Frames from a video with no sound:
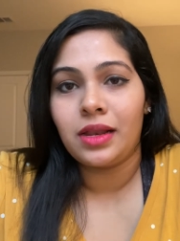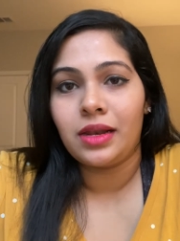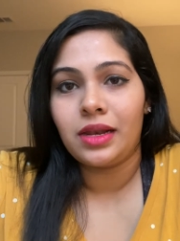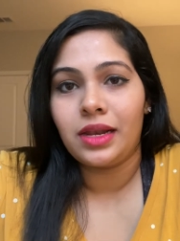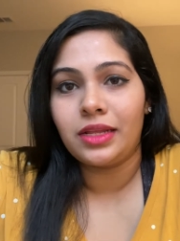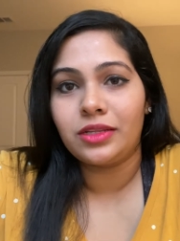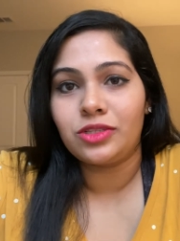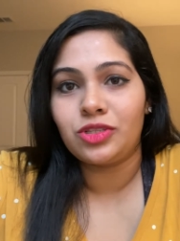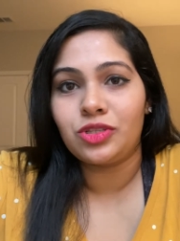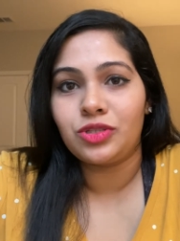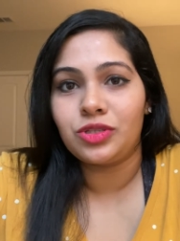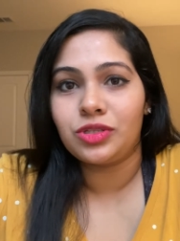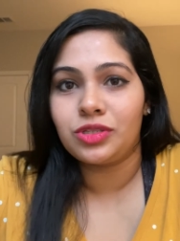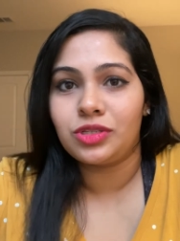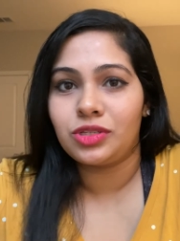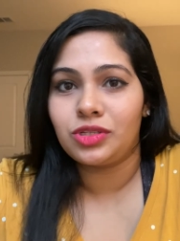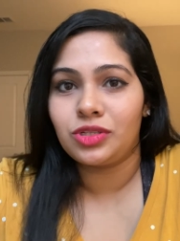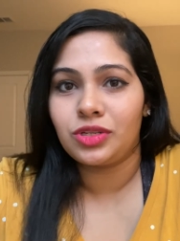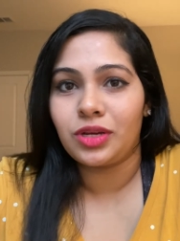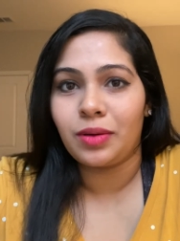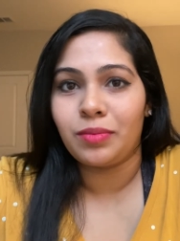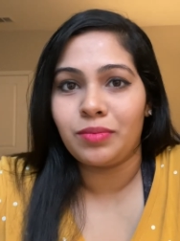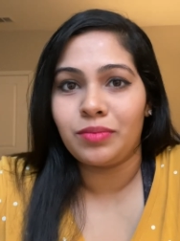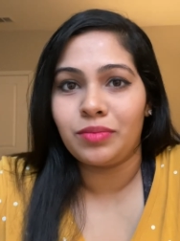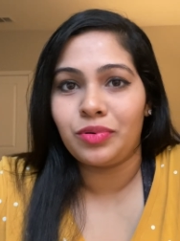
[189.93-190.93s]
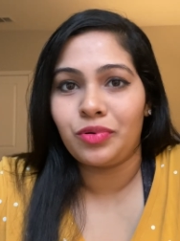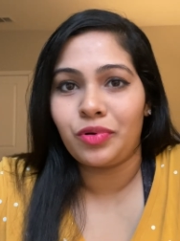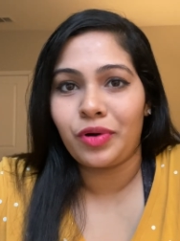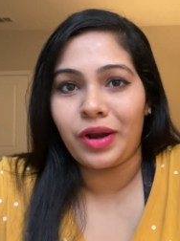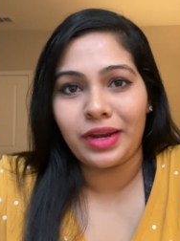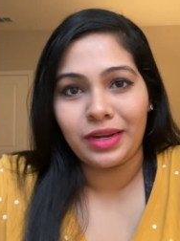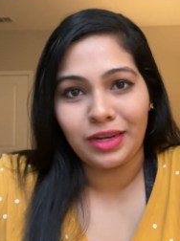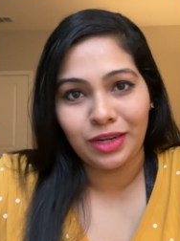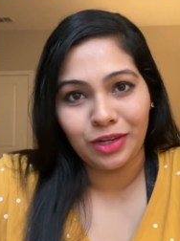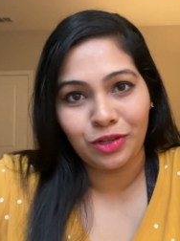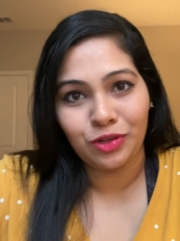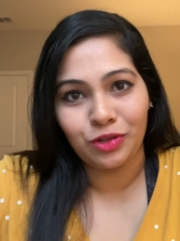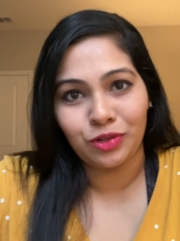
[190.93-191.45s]
let's just jump
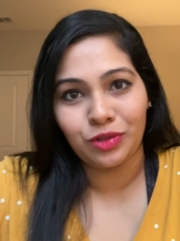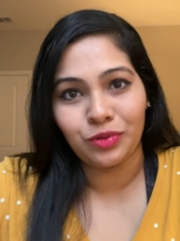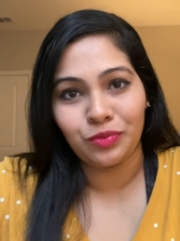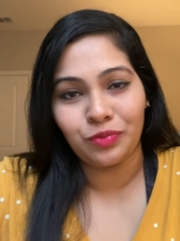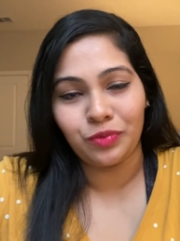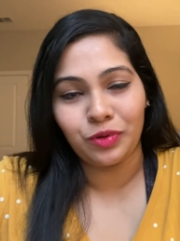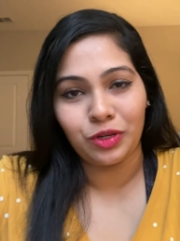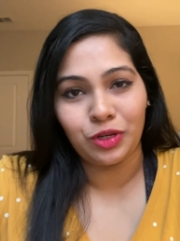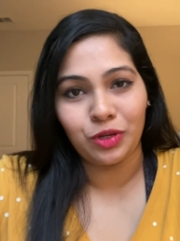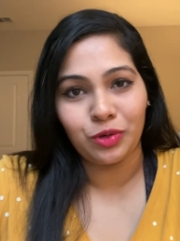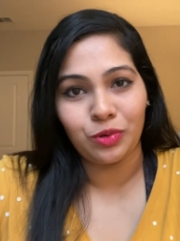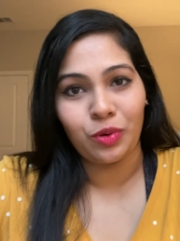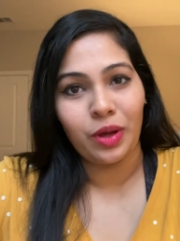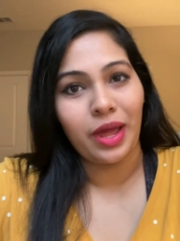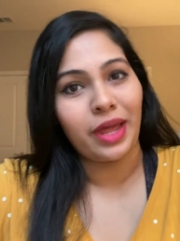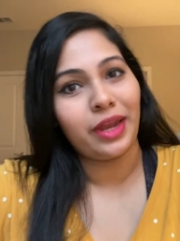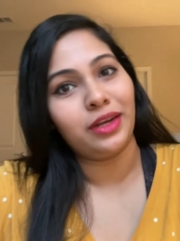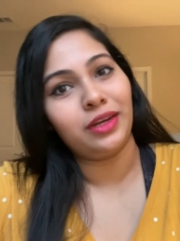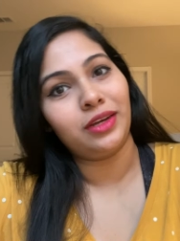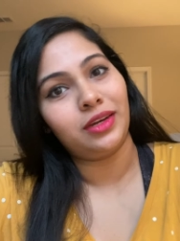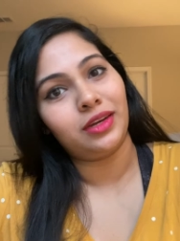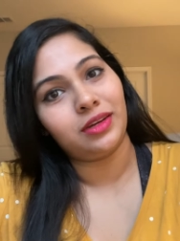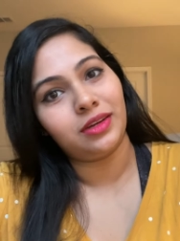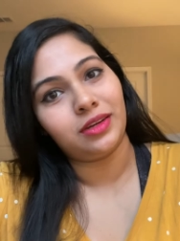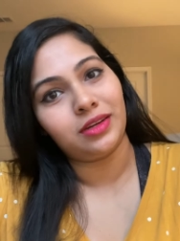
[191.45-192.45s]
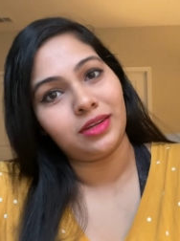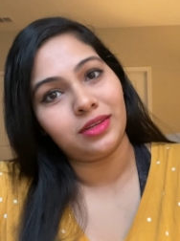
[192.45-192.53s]
right into the video and